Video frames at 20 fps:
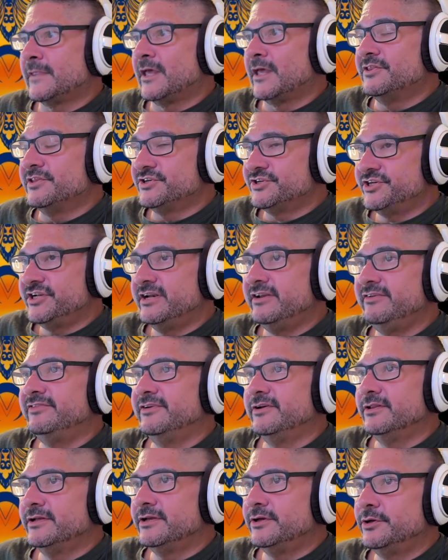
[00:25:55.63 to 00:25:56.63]
The shitty
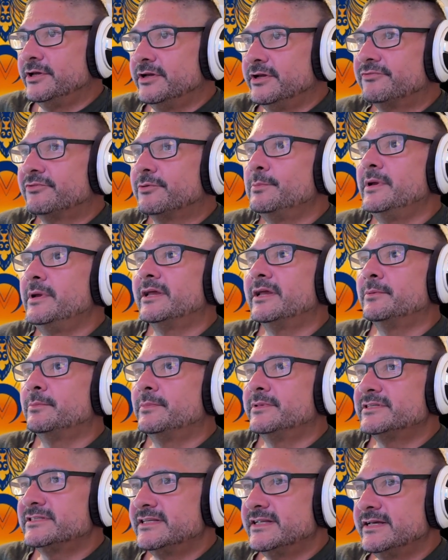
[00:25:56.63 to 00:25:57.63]
feeling you get from making a
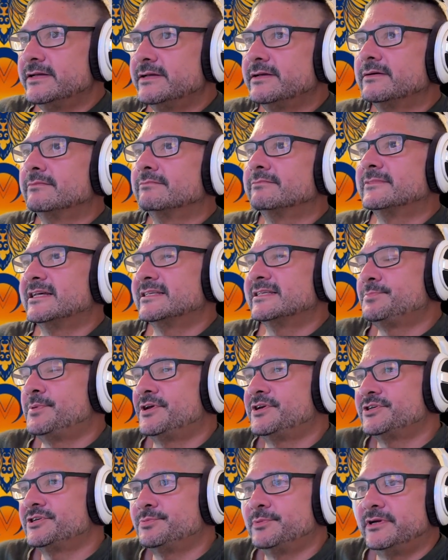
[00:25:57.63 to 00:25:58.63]
mistake, that's
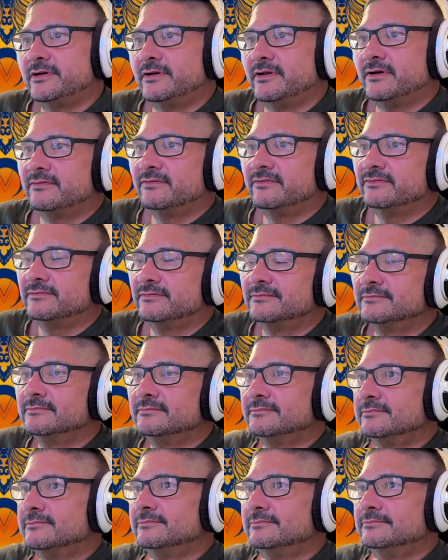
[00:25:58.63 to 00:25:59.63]
punishment enough.
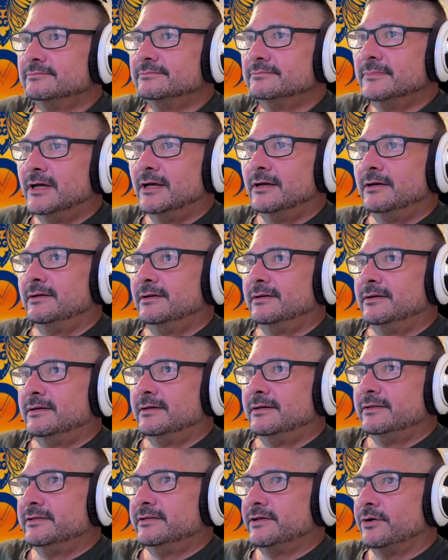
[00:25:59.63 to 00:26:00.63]

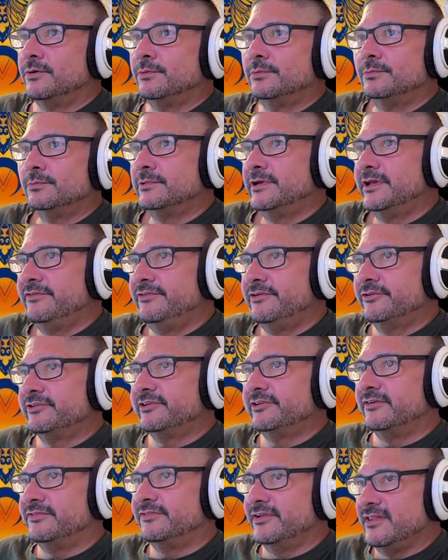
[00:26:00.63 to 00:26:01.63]
Don't give
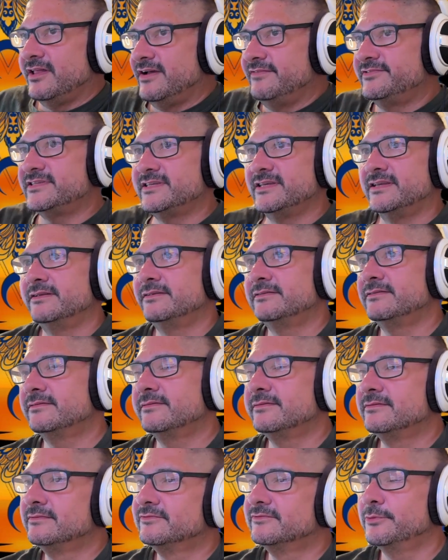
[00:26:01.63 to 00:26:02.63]
yourself a life
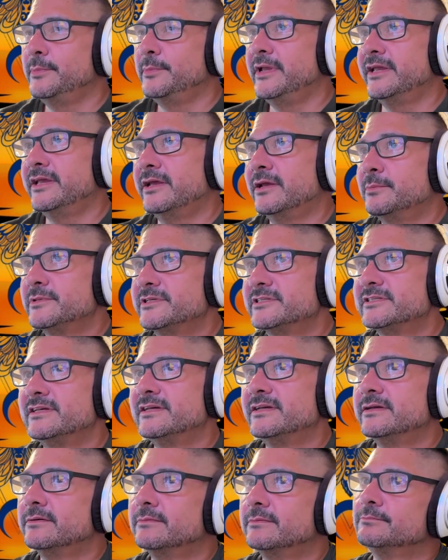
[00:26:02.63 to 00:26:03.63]
sentence for making a
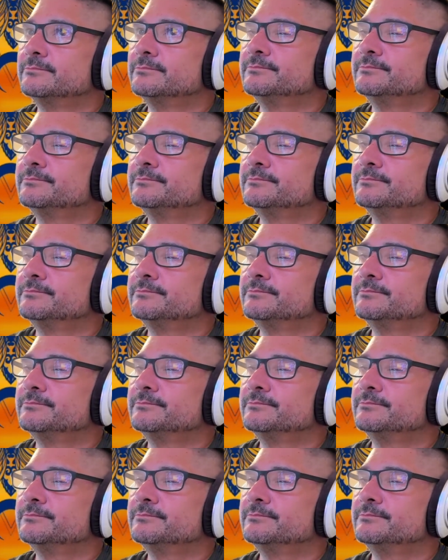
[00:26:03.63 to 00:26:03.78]
mistake.